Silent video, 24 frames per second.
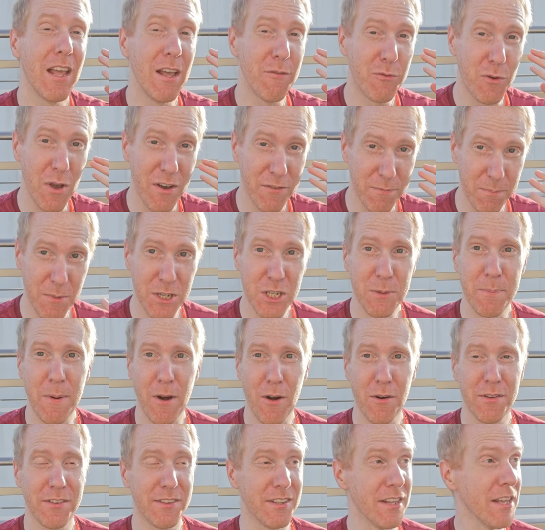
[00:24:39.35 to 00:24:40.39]
if you have much
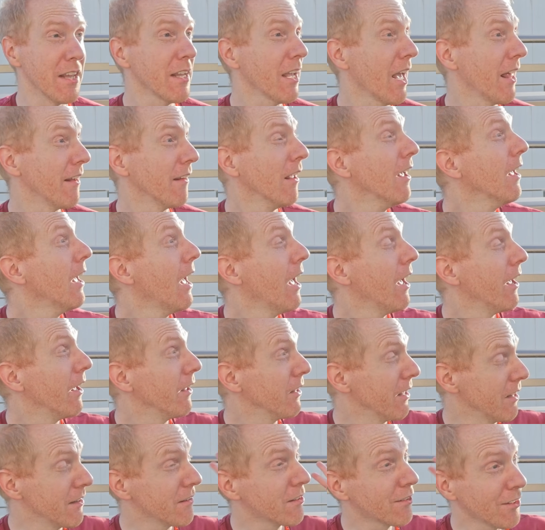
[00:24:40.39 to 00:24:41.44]
better seeing. And
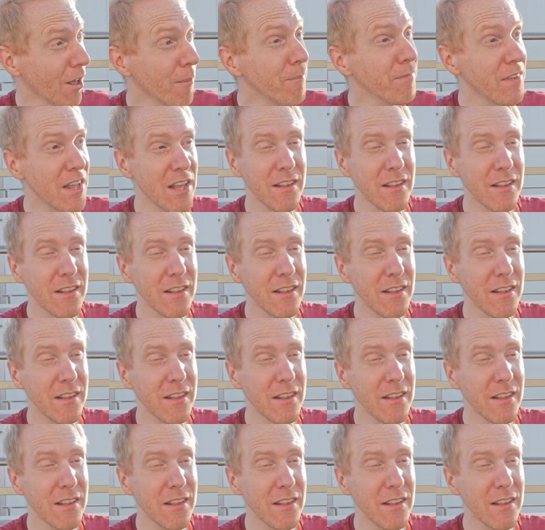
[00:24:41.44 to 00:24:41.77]
in some